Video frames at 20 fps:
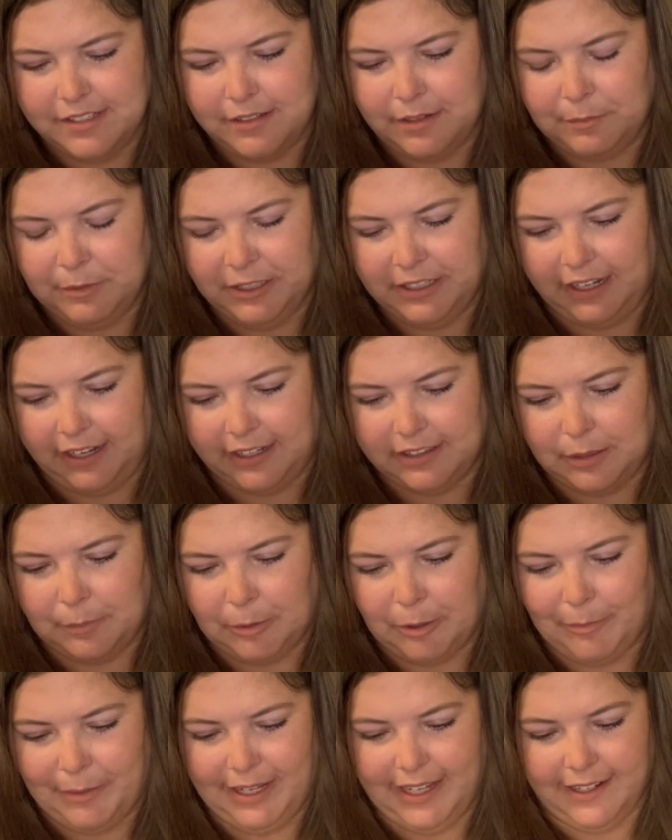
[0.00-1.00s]
looking at the
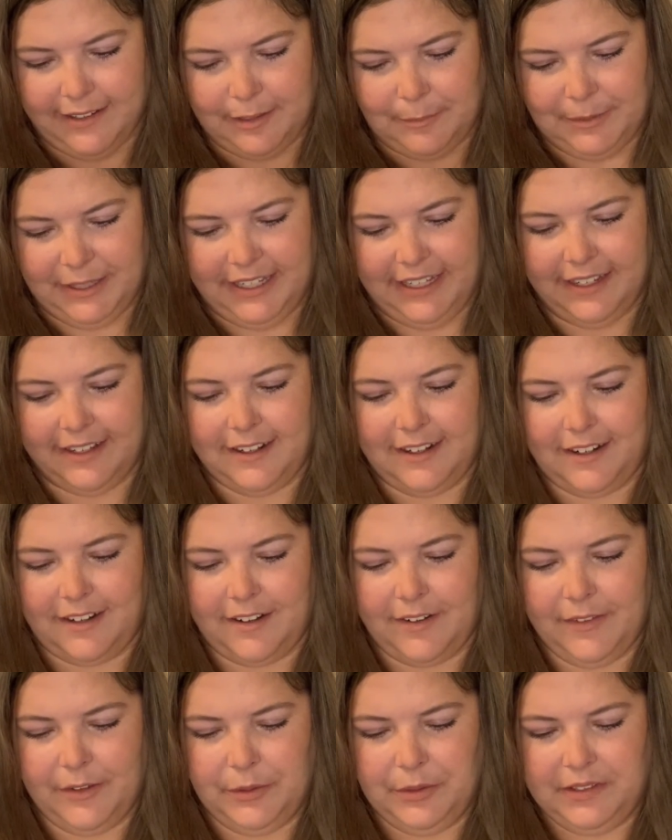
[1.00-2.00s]
mermaid and I'm like,
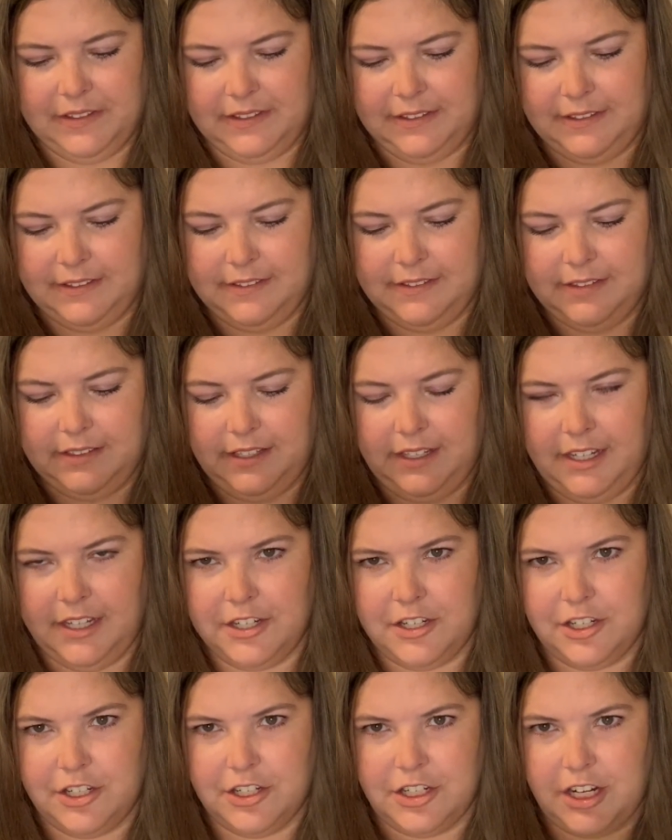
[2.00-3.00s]
are those
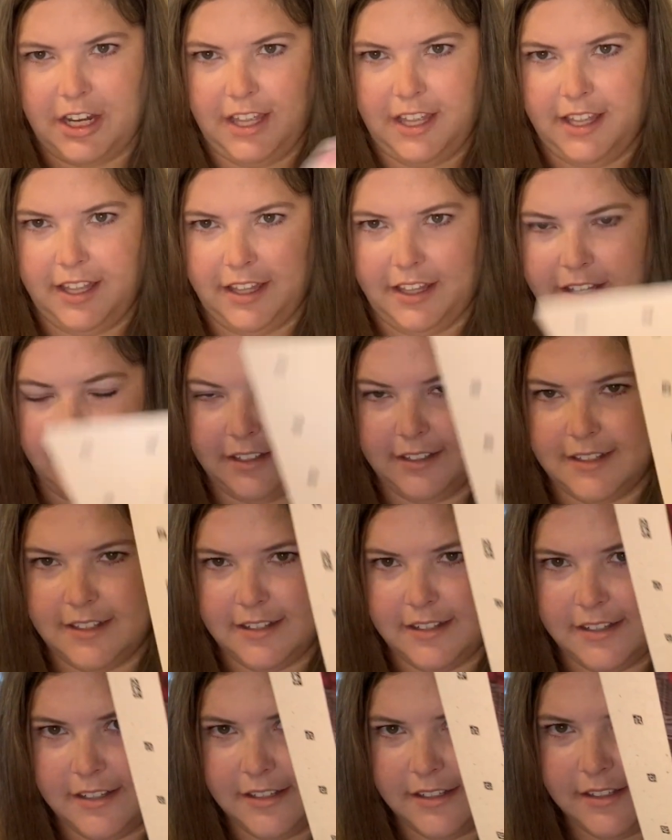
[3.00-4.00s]

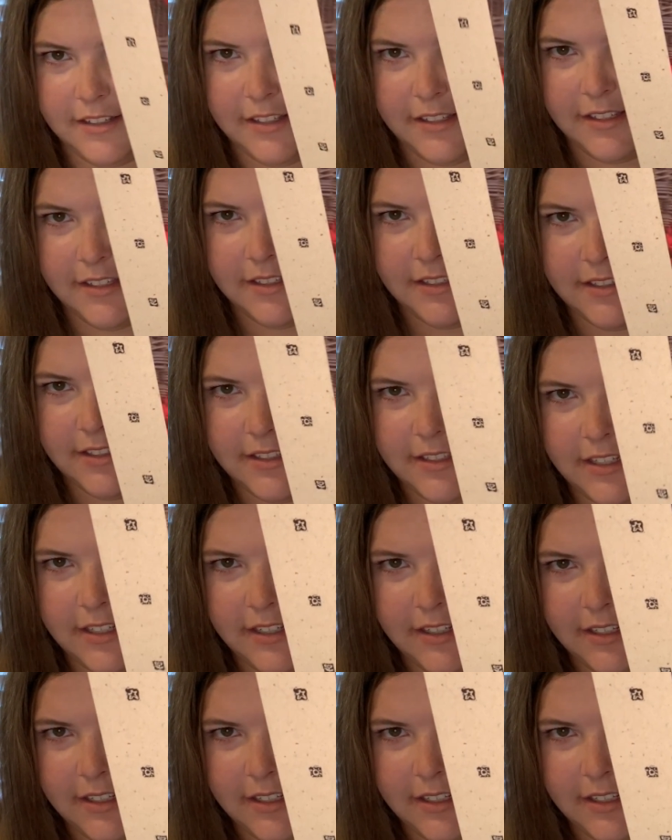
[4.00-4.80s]
seashells?